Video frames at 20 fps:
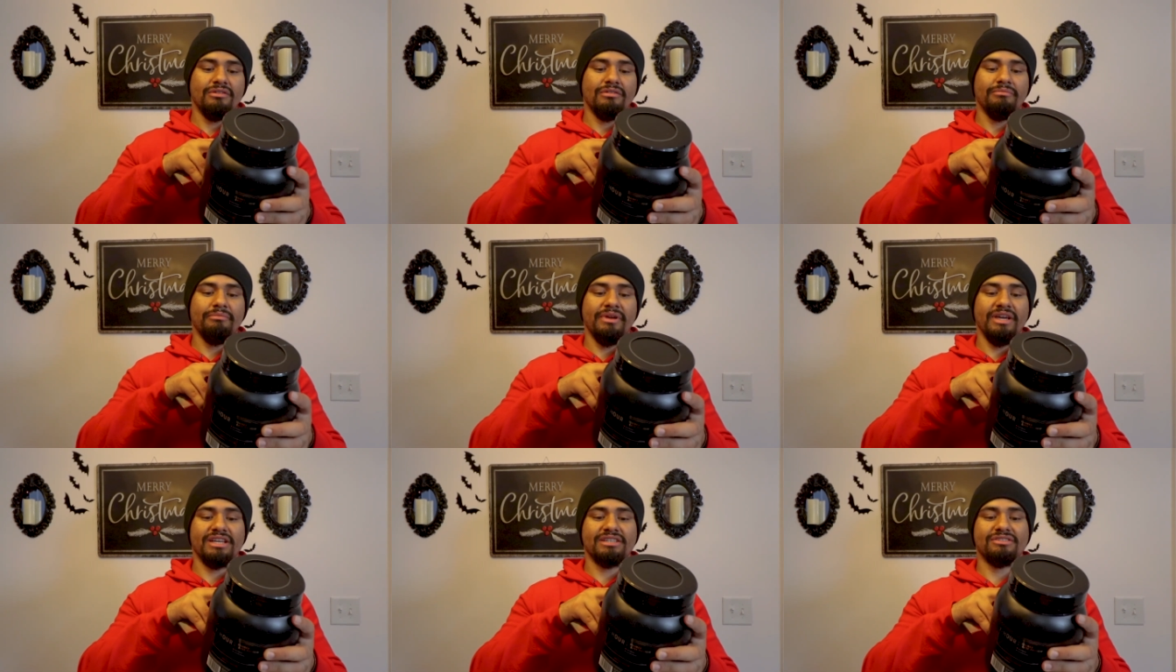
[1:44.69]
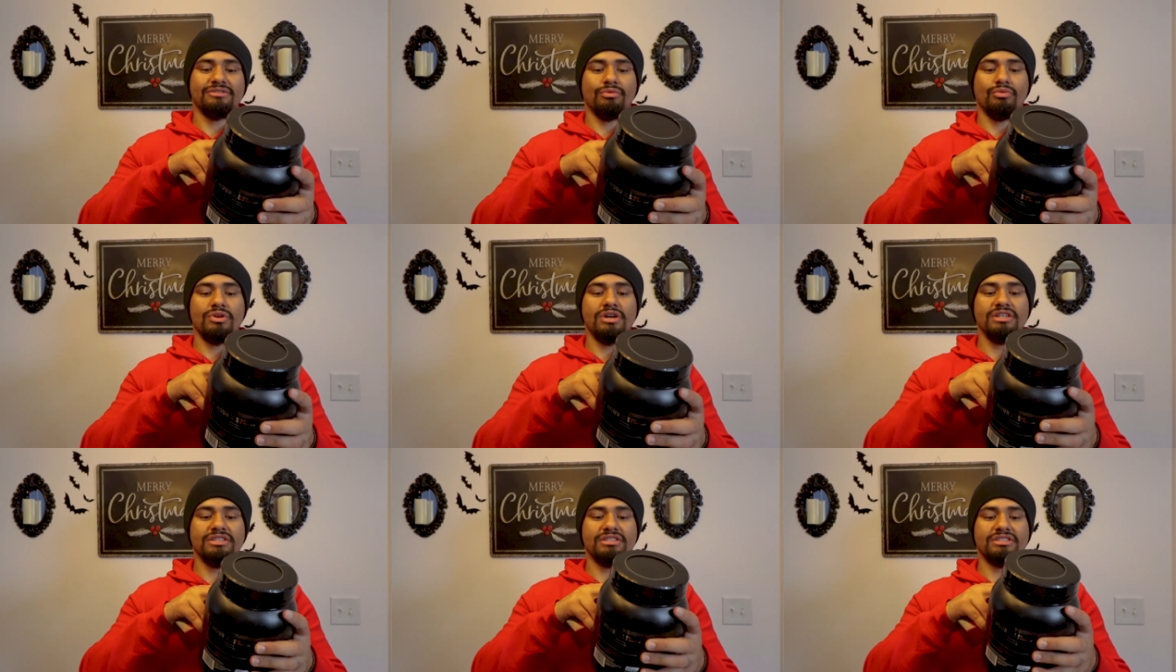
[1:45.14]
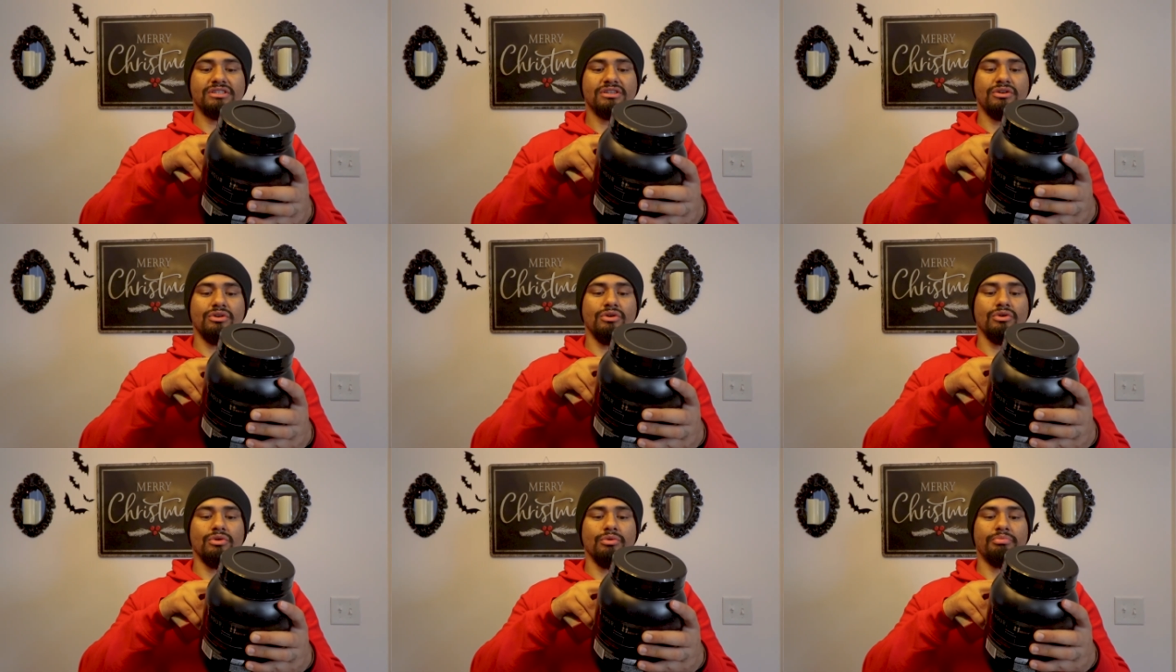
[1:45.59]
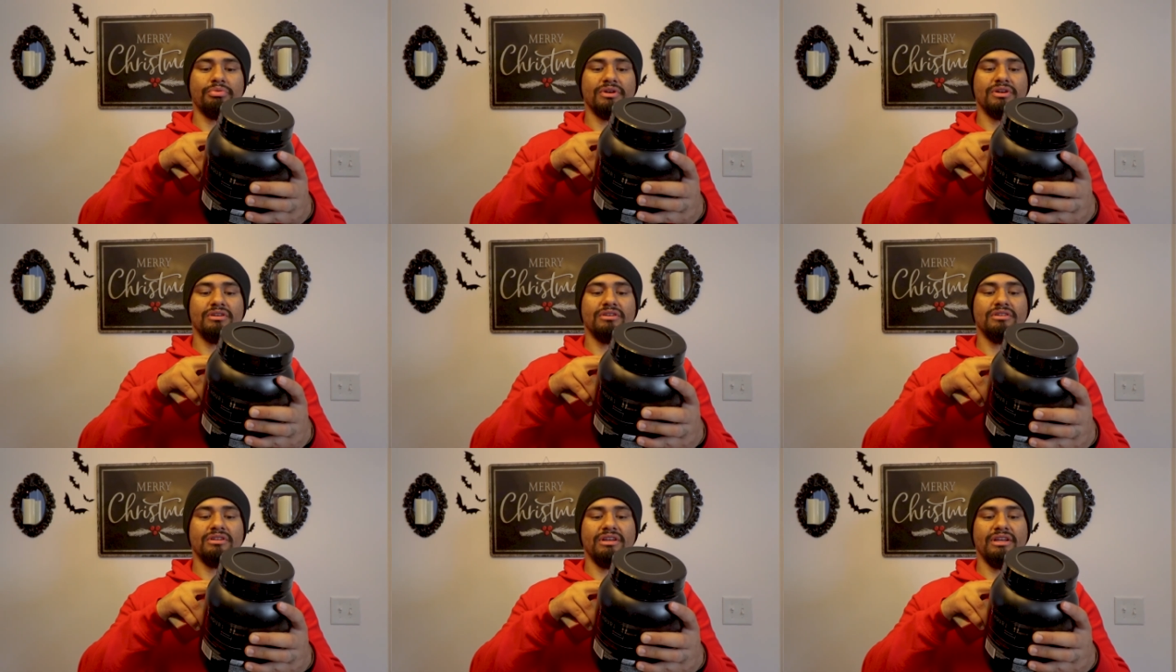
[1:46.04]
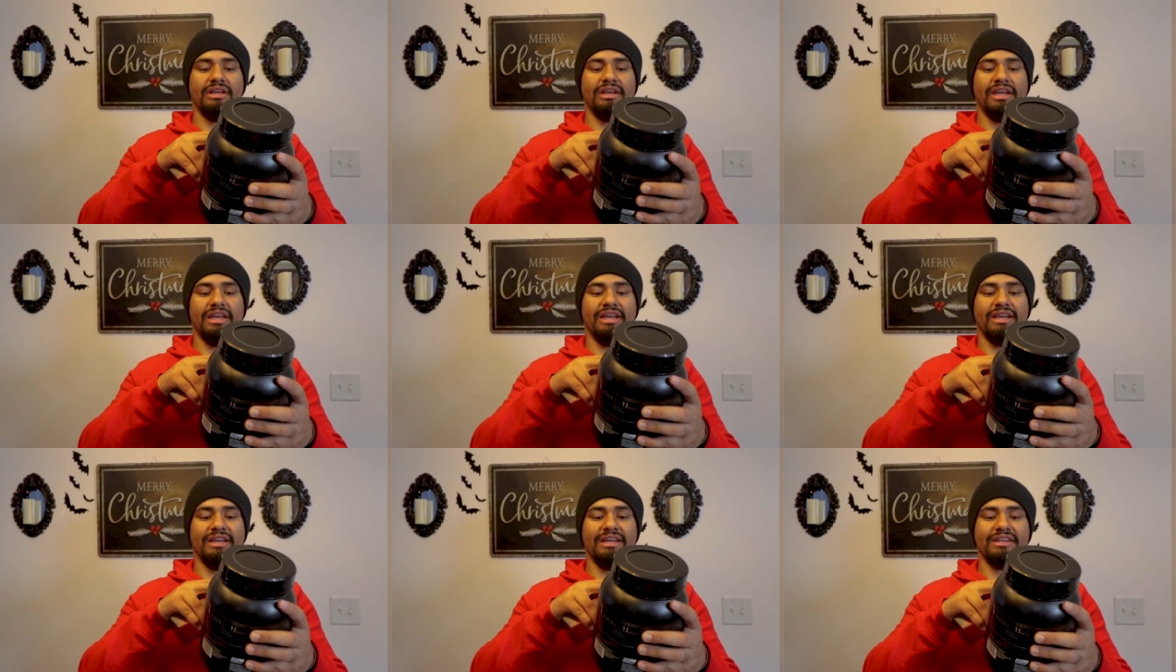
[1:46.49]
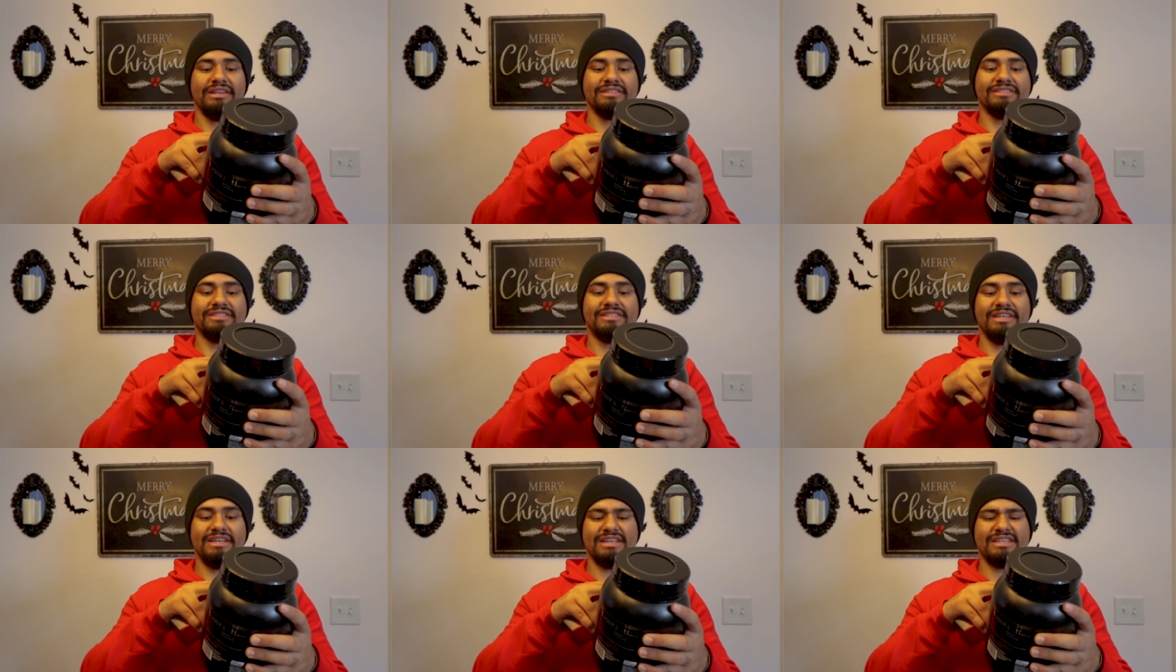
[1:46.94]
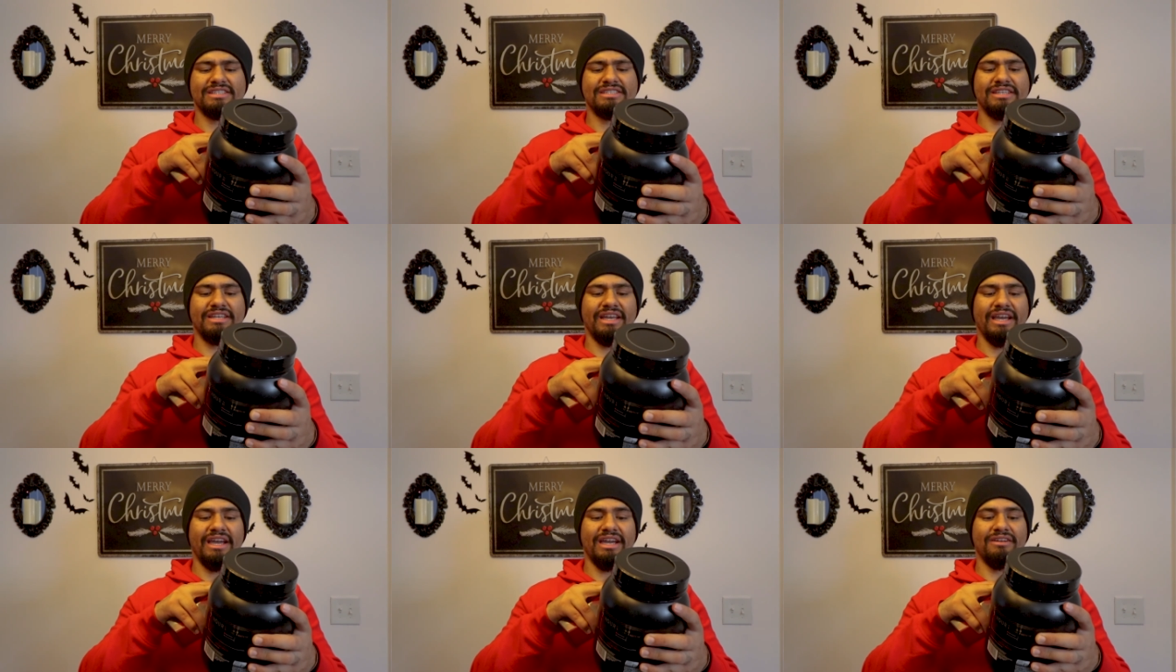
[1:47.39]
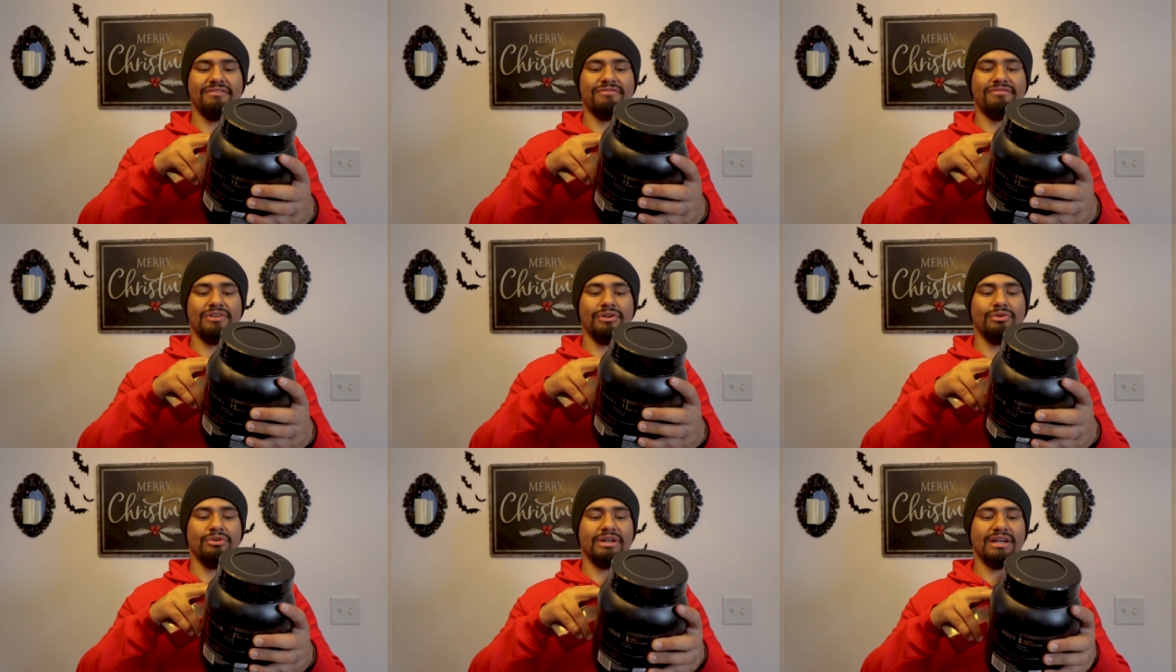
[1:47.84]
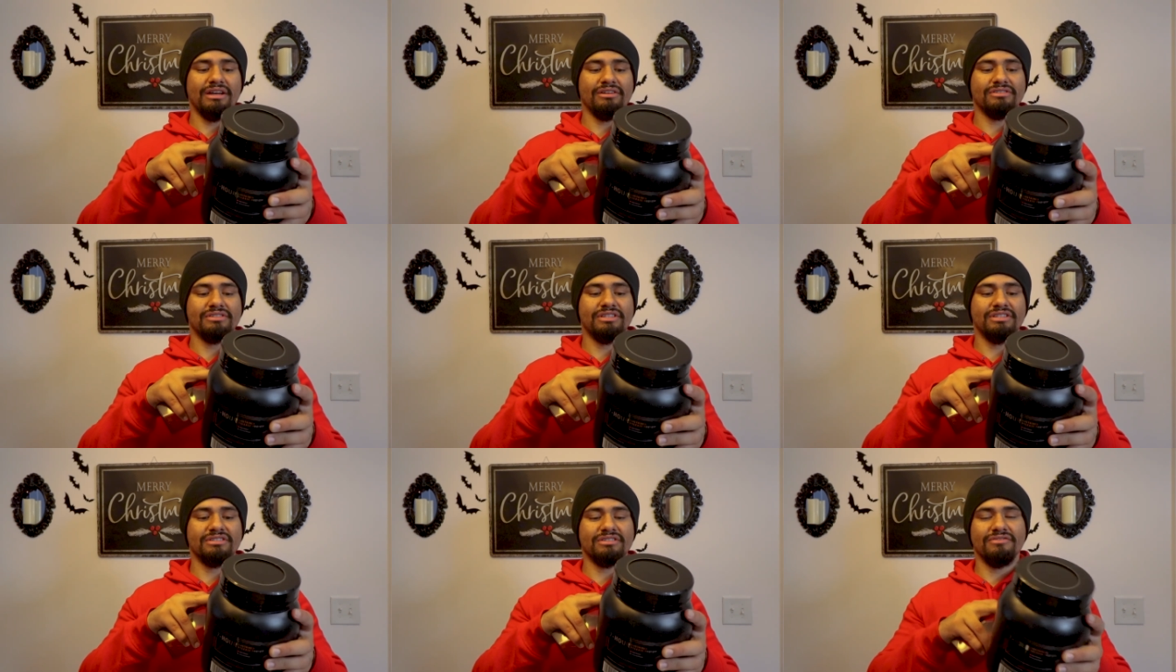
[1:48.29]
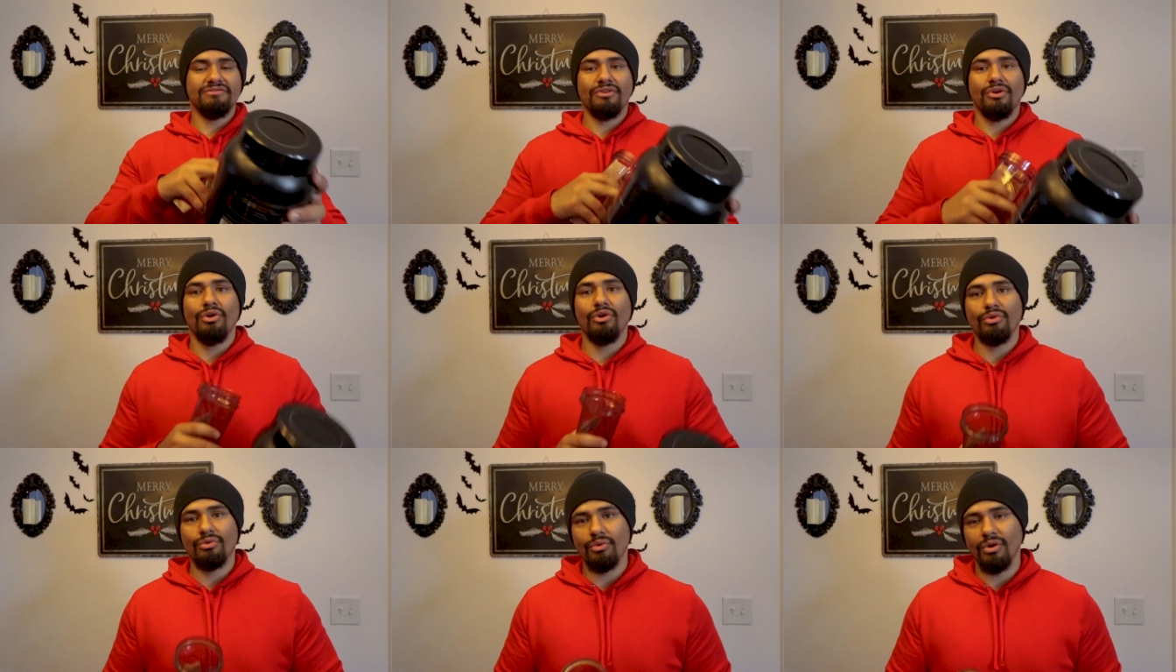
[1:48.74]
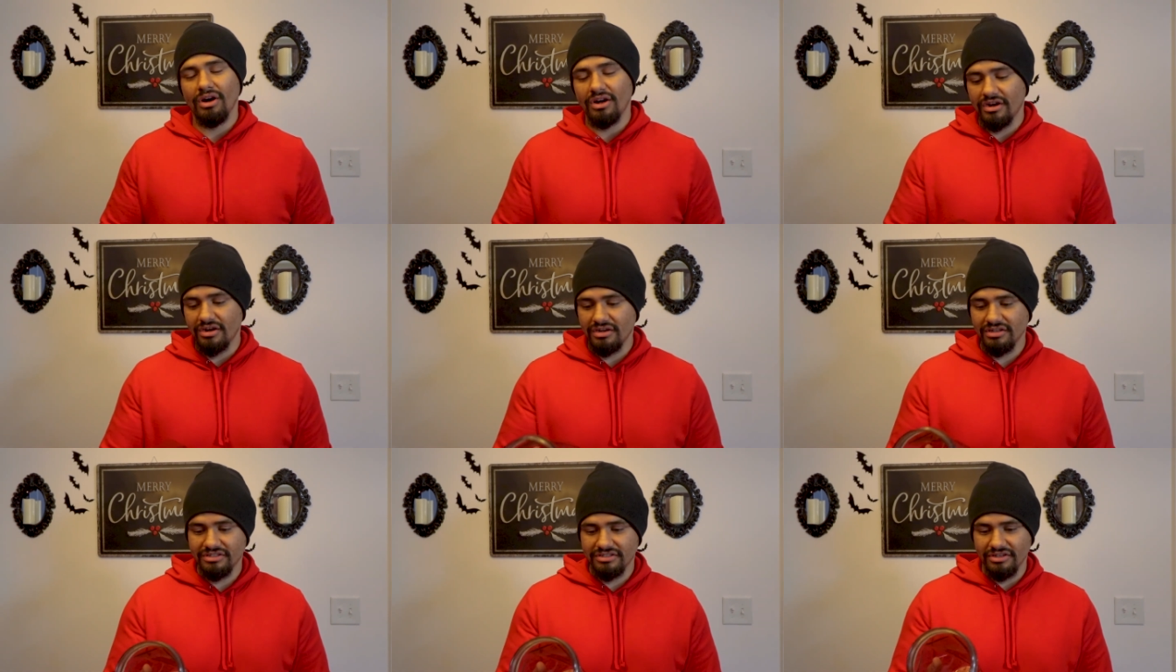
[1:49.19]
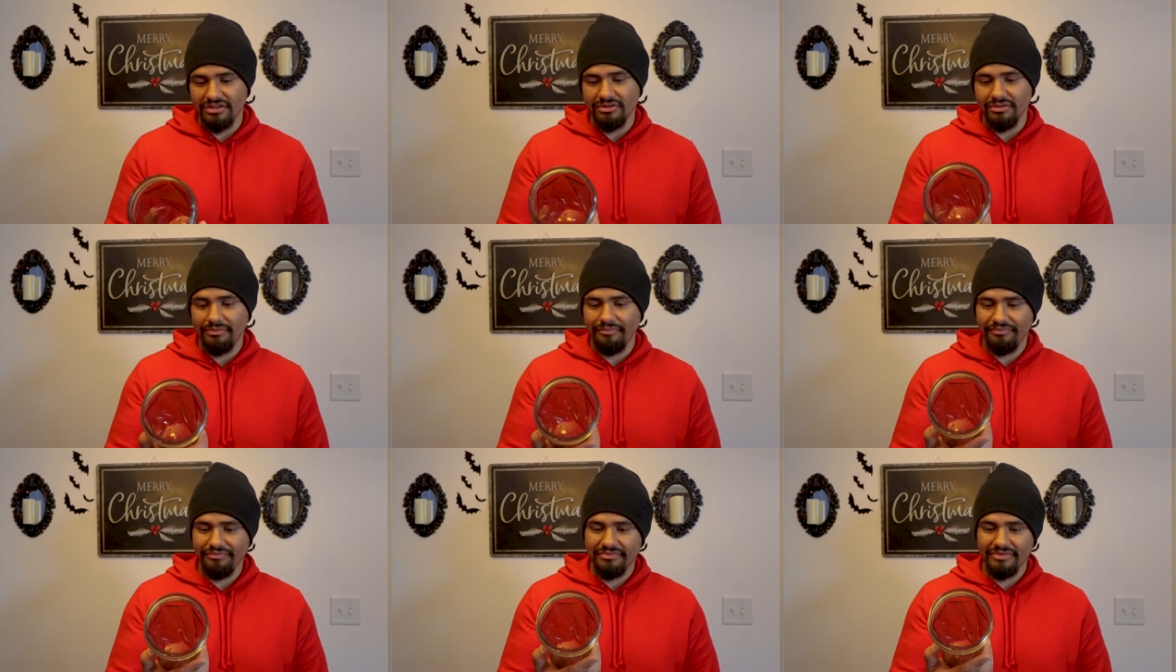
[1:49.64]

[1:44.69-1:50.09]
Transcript: Mix 1 scoop in 6 to 8 fluid ounces of cold water. So